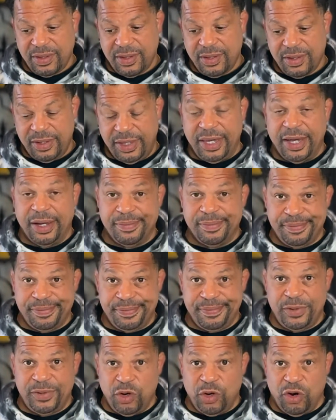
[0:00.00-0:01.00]
Yep,
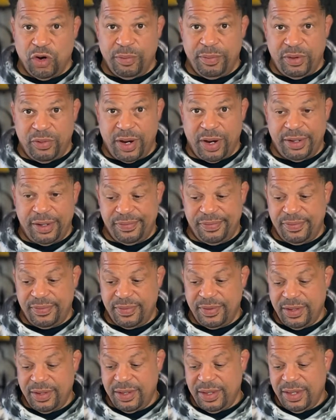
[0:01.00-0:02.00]
you heard me right.
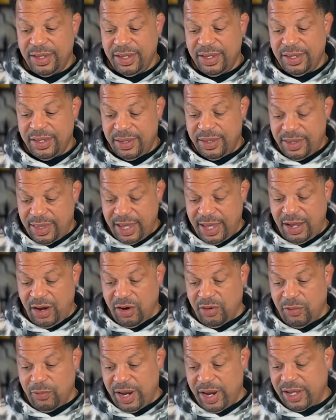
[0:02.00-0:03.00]
They
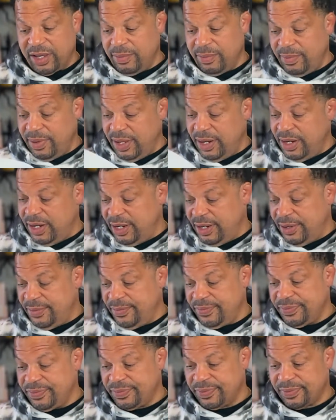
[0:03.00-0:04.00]
are recommending
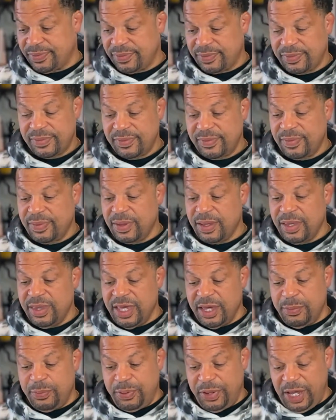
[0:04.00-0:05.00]

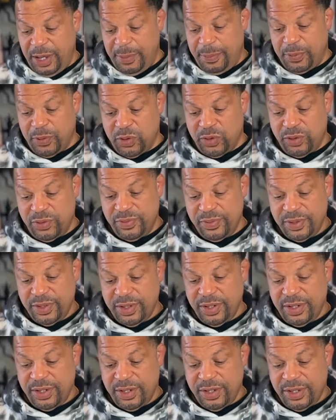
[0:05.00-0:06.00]
that people
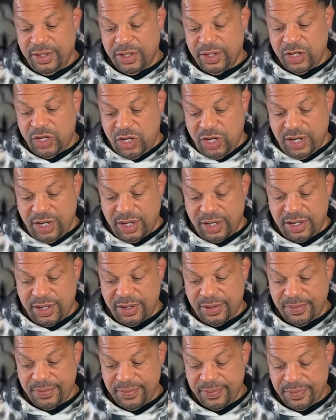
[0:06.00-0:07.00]
cook
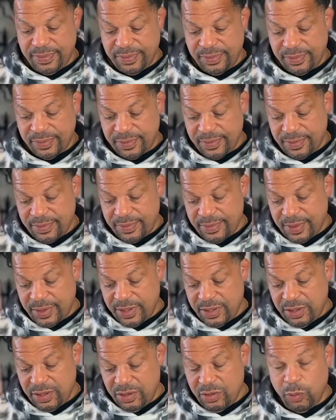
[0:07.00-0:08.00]

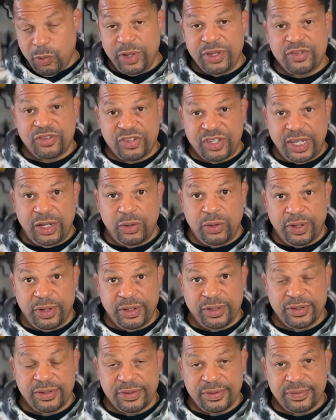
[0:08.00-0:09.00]
with seed
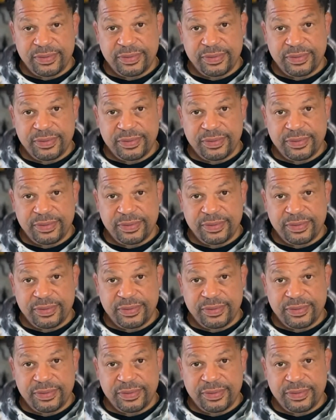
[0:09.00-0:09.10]
oils.